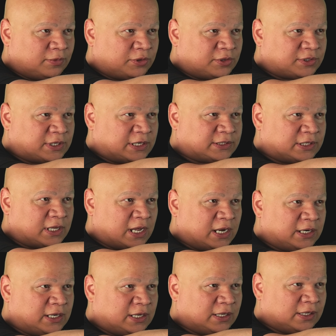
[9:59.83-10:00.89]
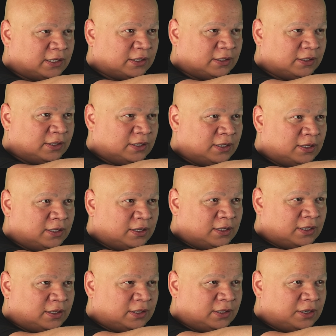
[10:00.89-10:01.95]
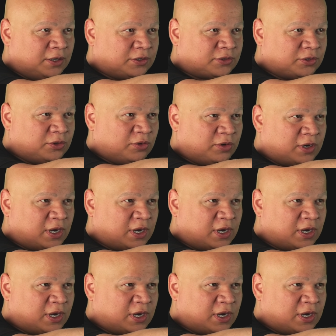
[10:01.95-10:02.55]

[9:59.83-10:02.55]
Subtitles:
with your sights aligned. You're just going to do a